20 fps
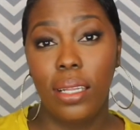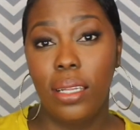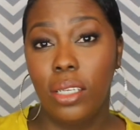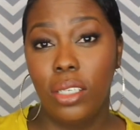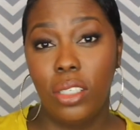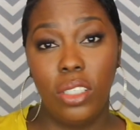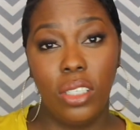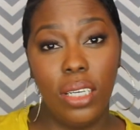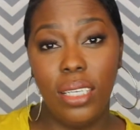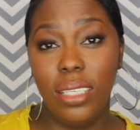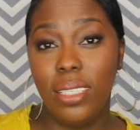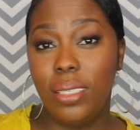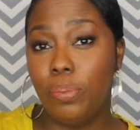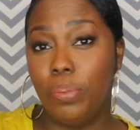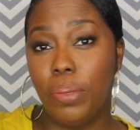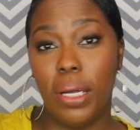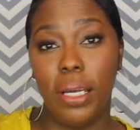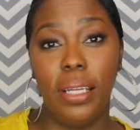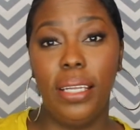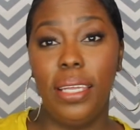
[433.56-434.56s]
She's
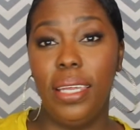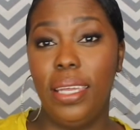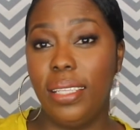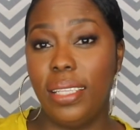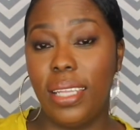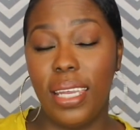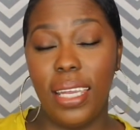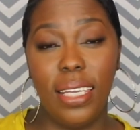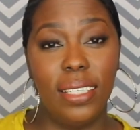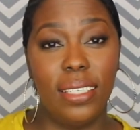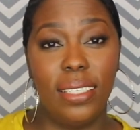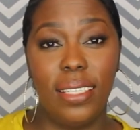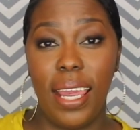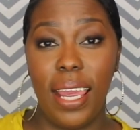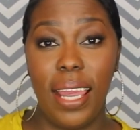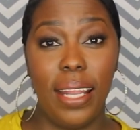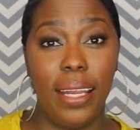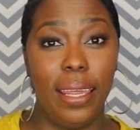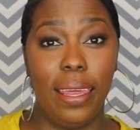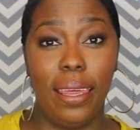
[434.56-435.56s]
buddy and he's
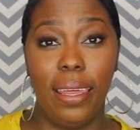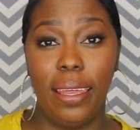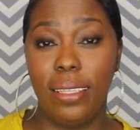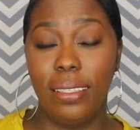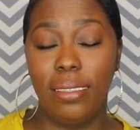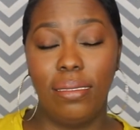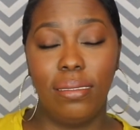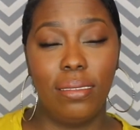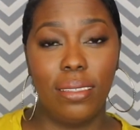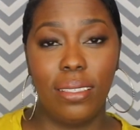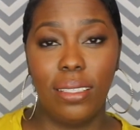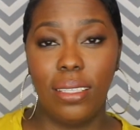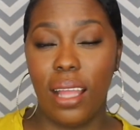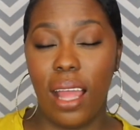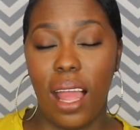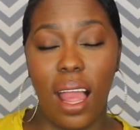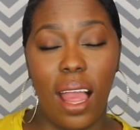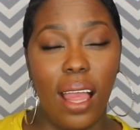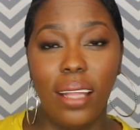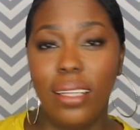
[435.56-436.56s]
daddy.
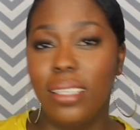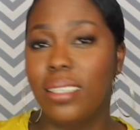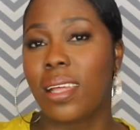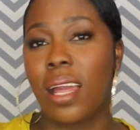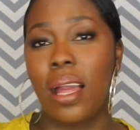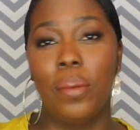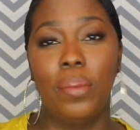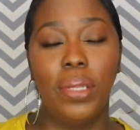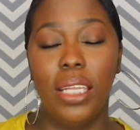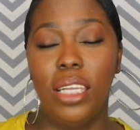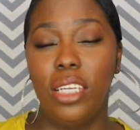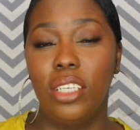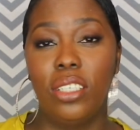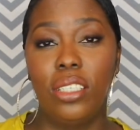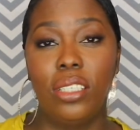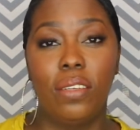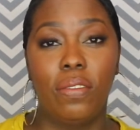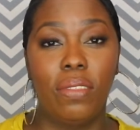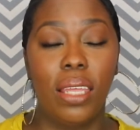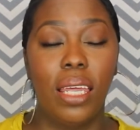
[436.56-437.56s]
Oddest
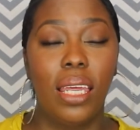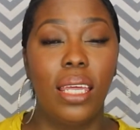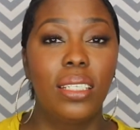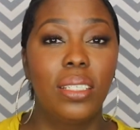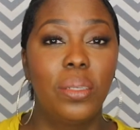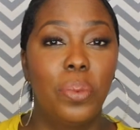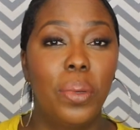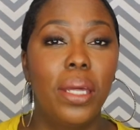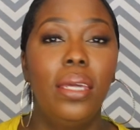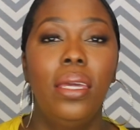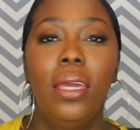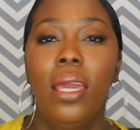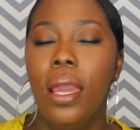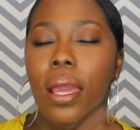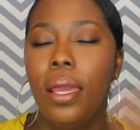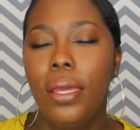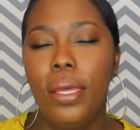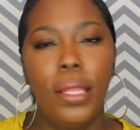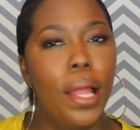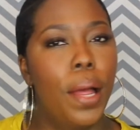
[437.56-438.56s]
combination of things. But
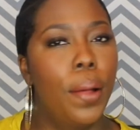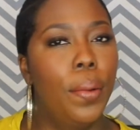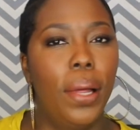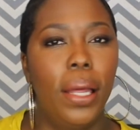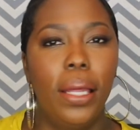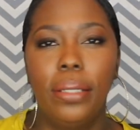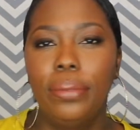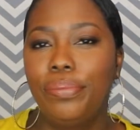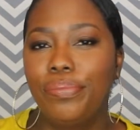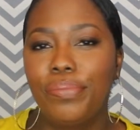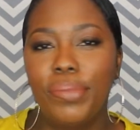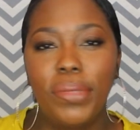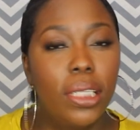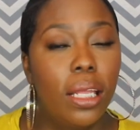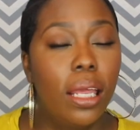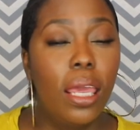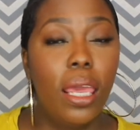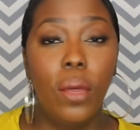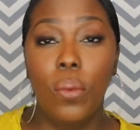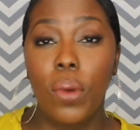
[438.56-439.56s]
you know what?
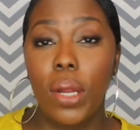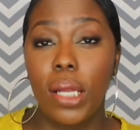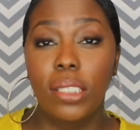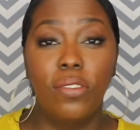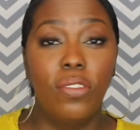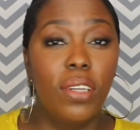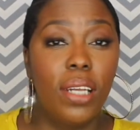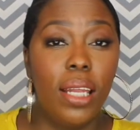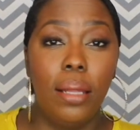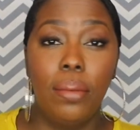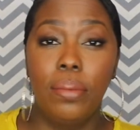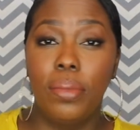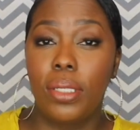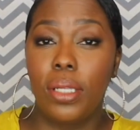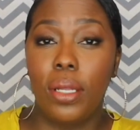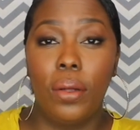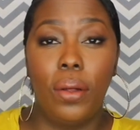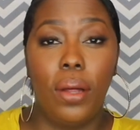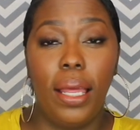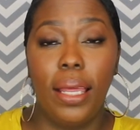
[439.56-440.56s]
It works for them.
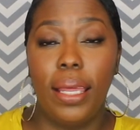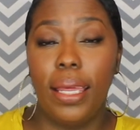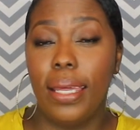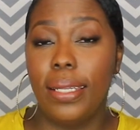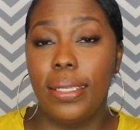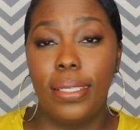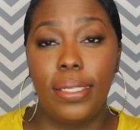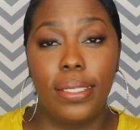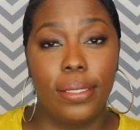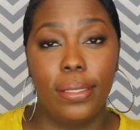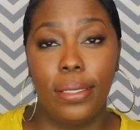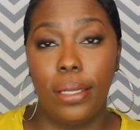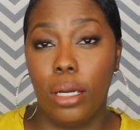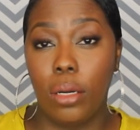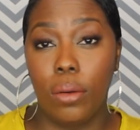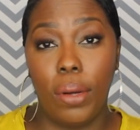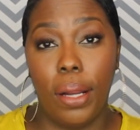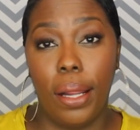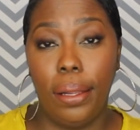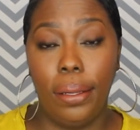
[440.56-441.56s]
So I guess,
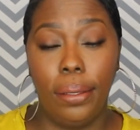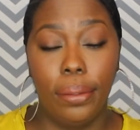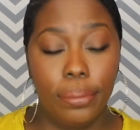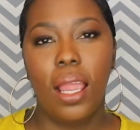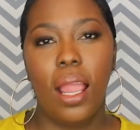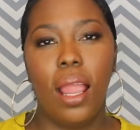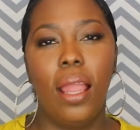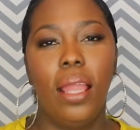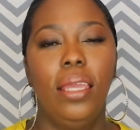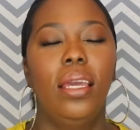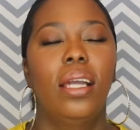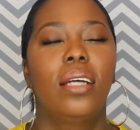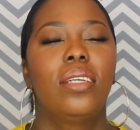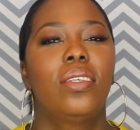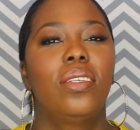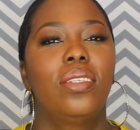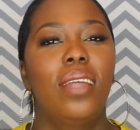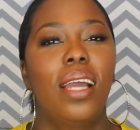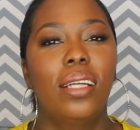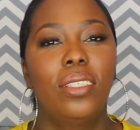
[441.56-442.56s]
hooray. All right, y'all.
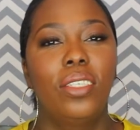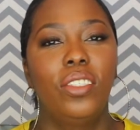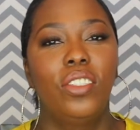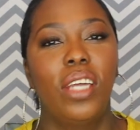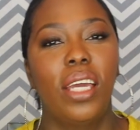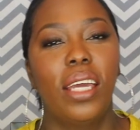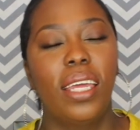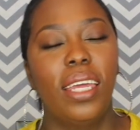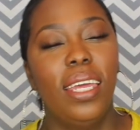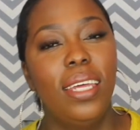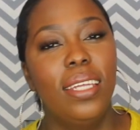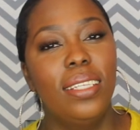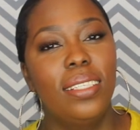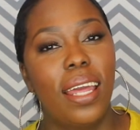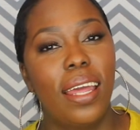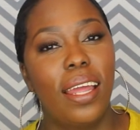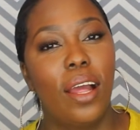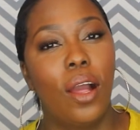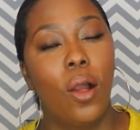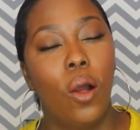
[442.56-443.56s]
So Dr. Jackie is
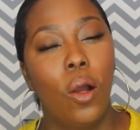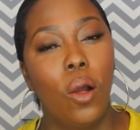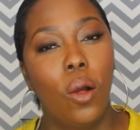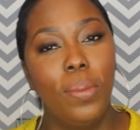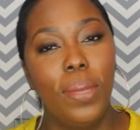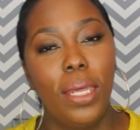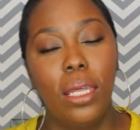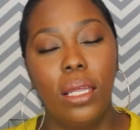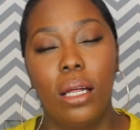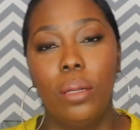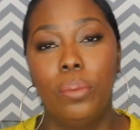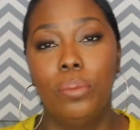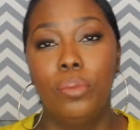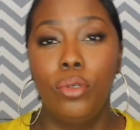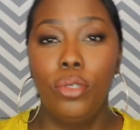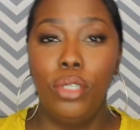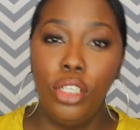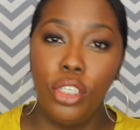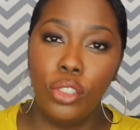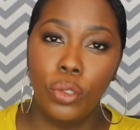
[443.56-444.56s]
at home in her
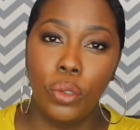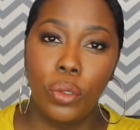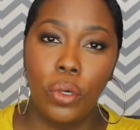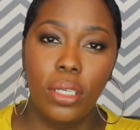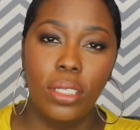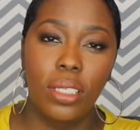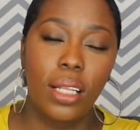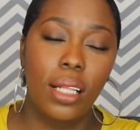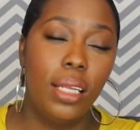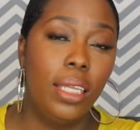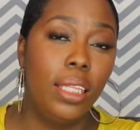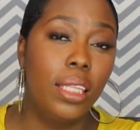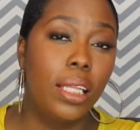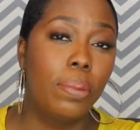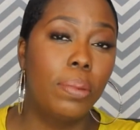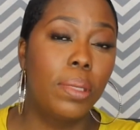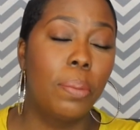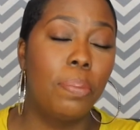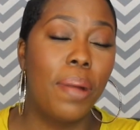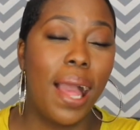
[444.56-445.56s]
booty shorts, cleaning
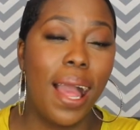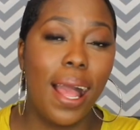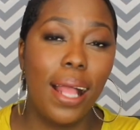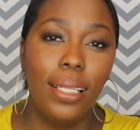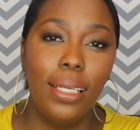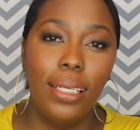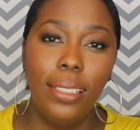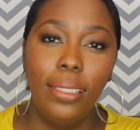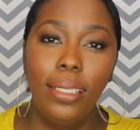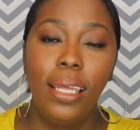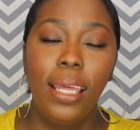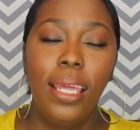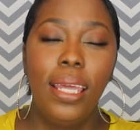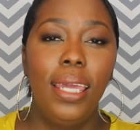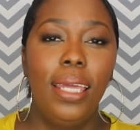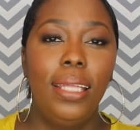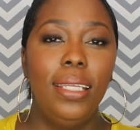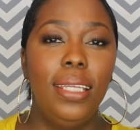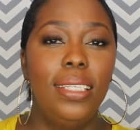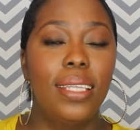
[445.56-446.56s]
up the pollen
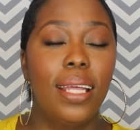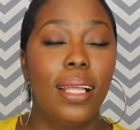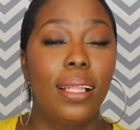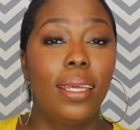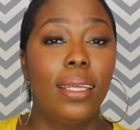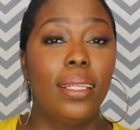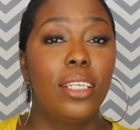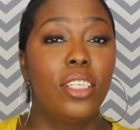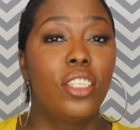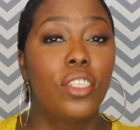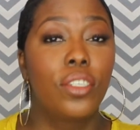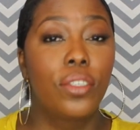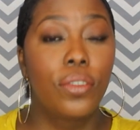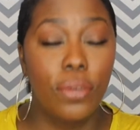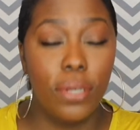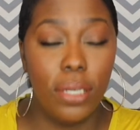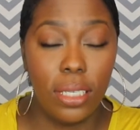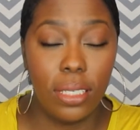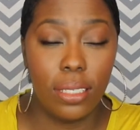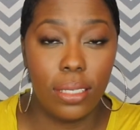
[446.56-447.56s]
in these Atlanta
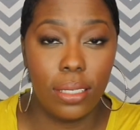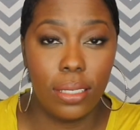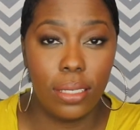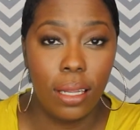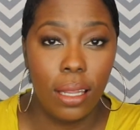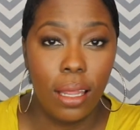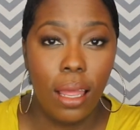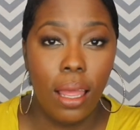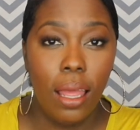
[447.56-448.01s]
streets.